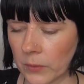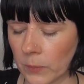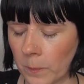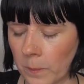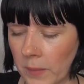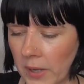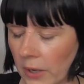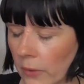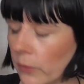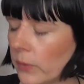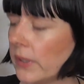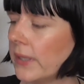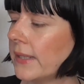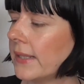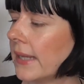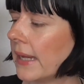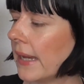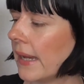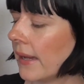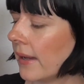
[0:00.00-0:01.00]

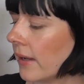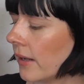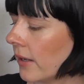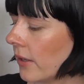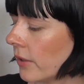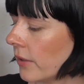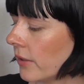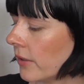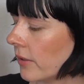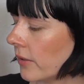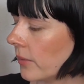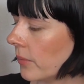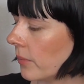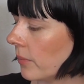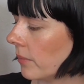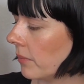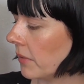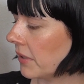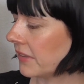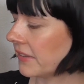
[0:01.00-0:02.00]
married a
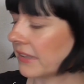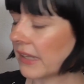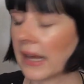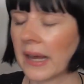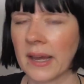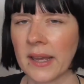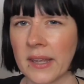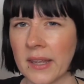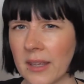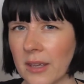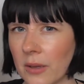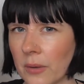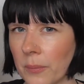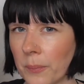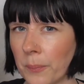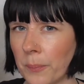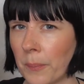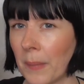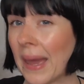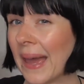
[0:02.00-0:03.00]
Maasai
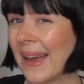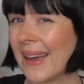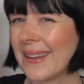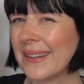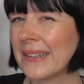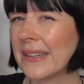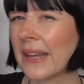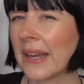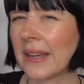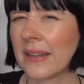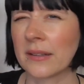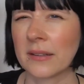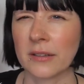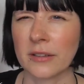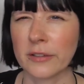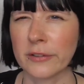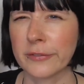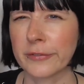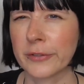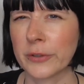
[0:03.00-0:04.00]
man and
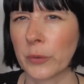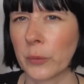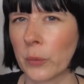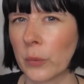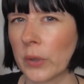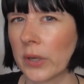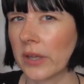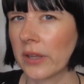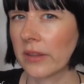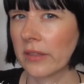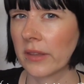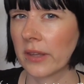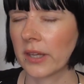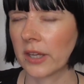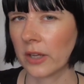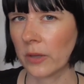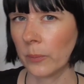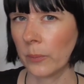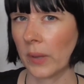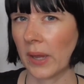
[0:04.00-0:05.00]
lived with
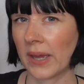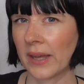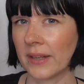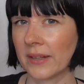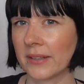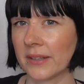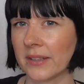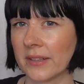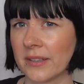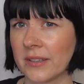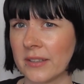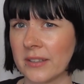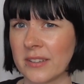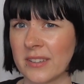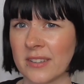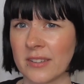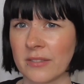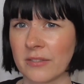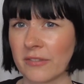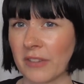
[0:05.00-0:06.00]
him and
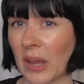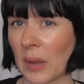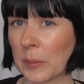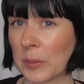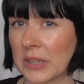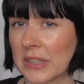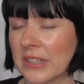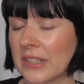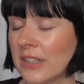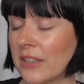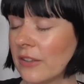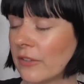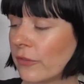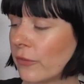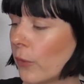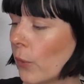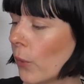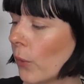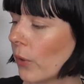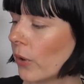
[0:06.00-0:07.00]
his family
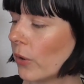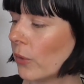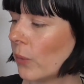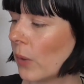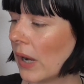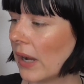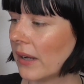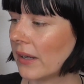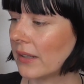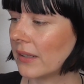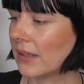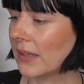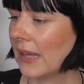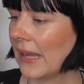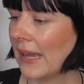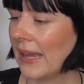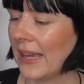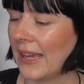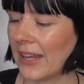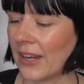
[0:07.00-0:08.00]
for a while.
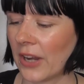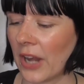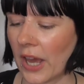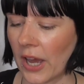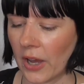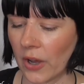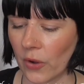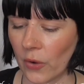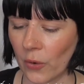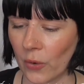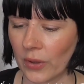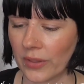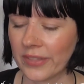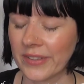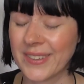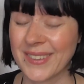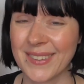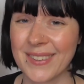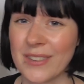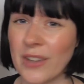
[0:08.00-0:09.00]
Now,
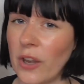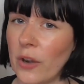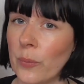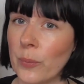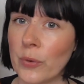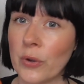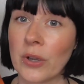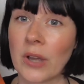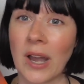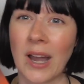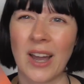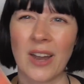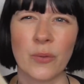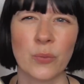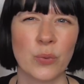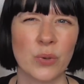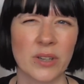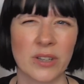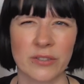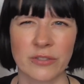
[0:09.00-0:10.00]
this is not a book I
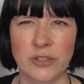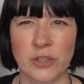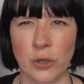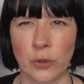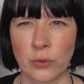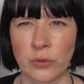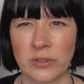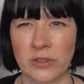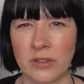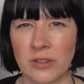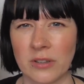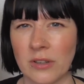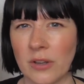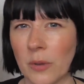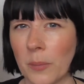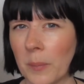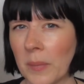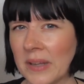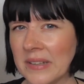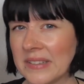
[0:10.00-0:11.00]
would have chosen
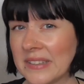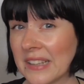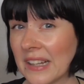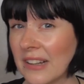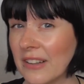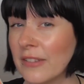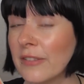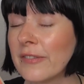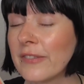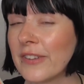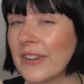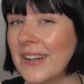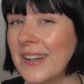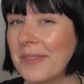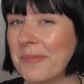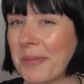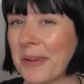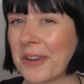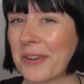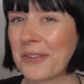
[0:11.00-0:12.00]
myself
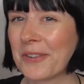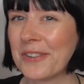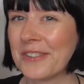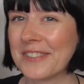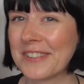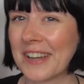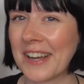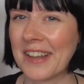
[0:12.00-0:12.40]
because